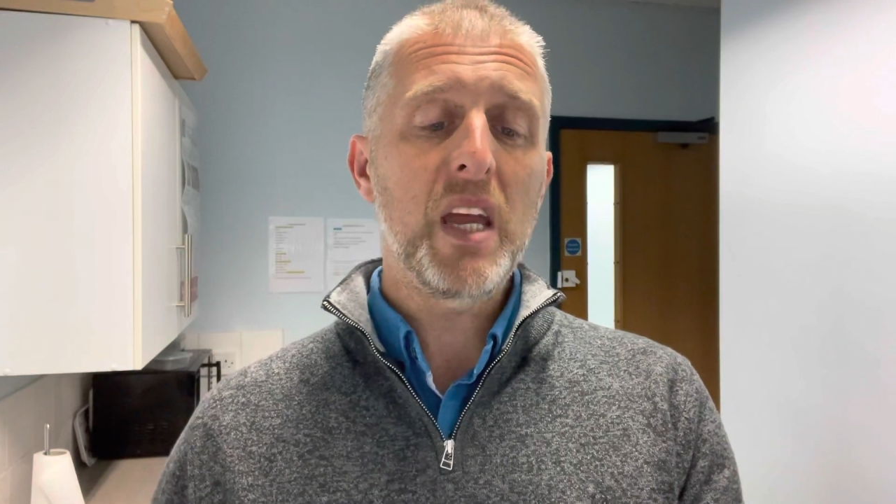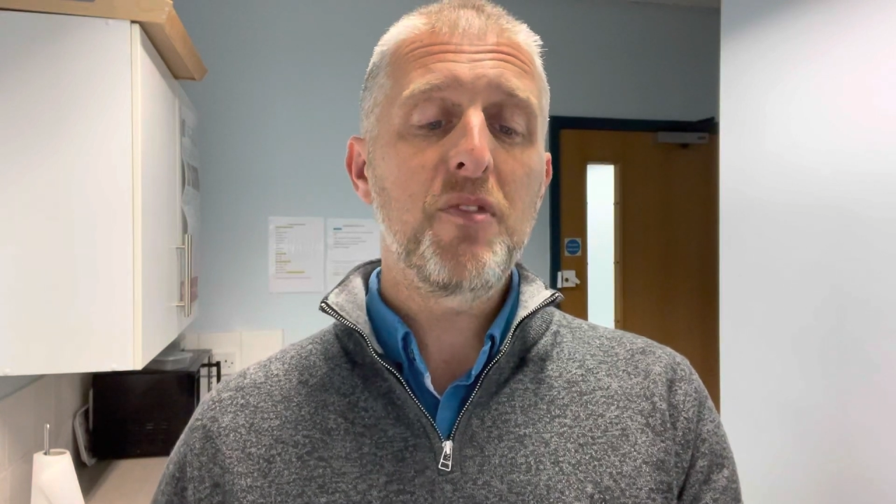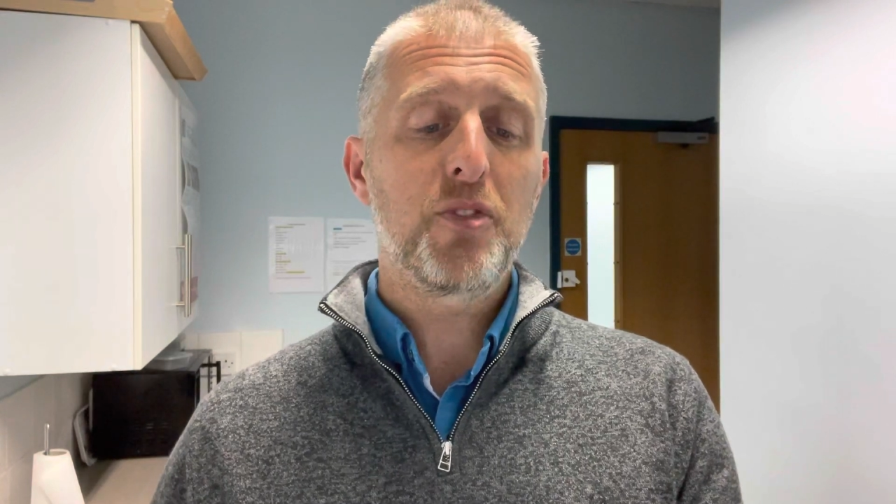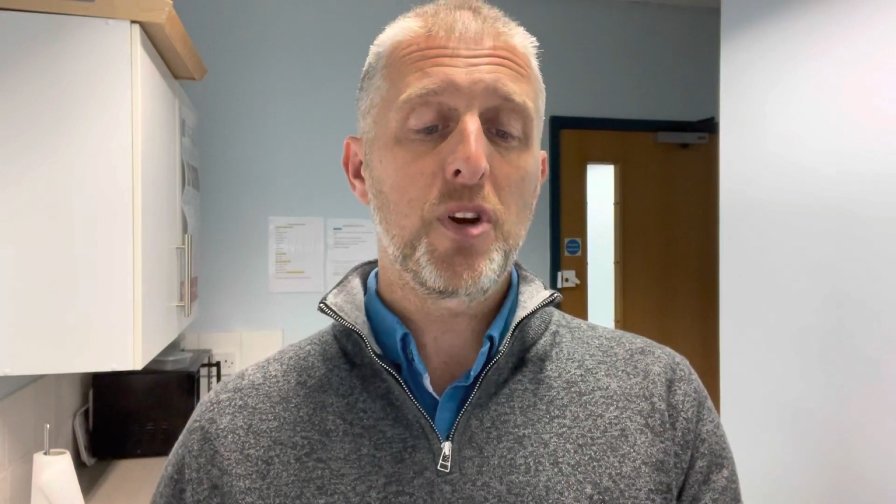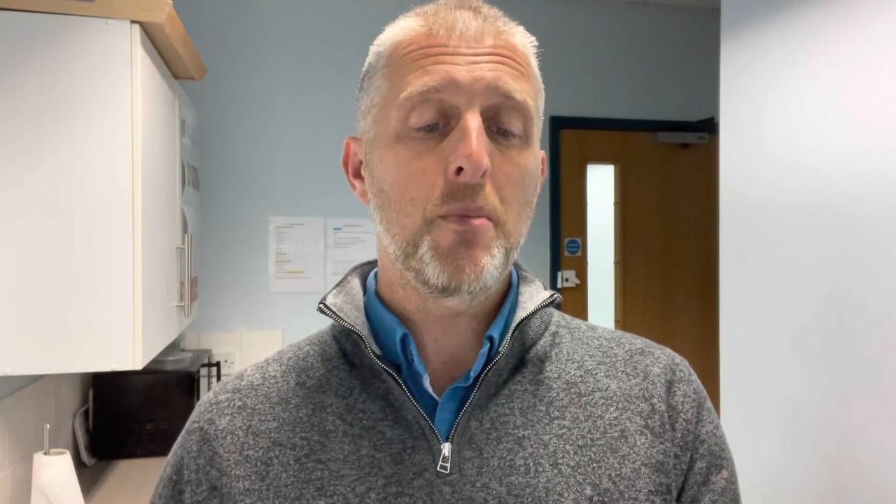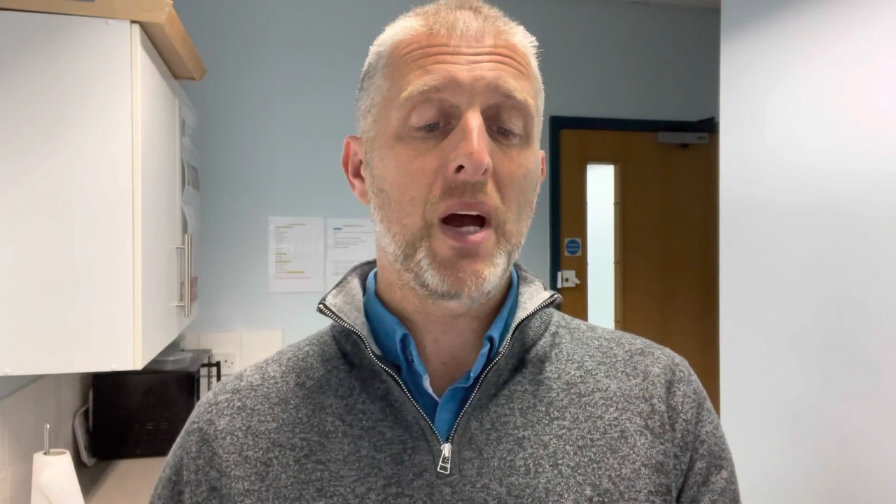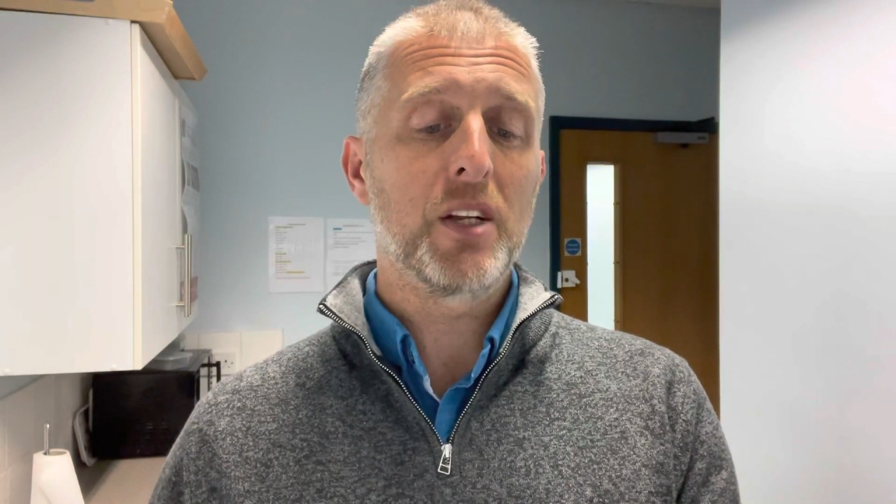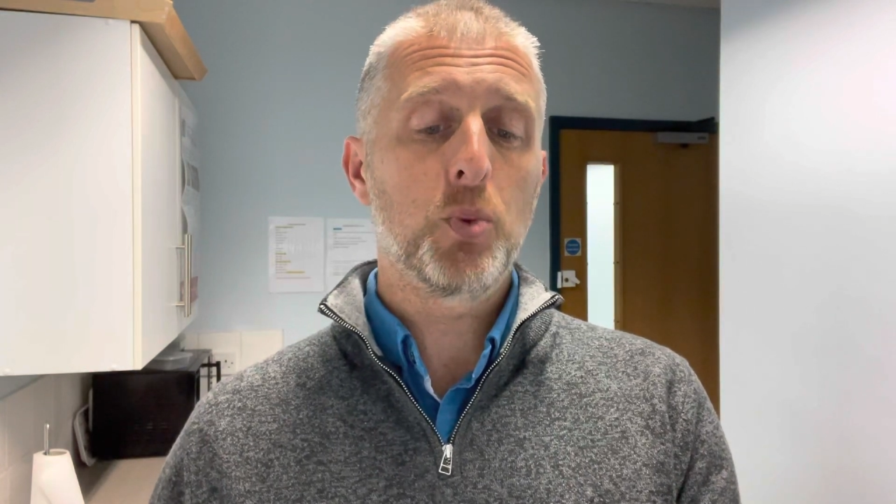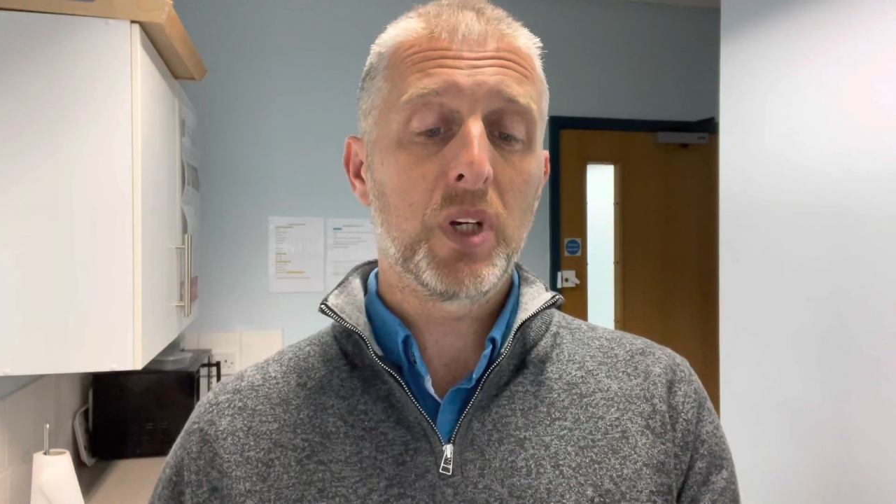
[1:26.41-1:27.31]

Ephraimites were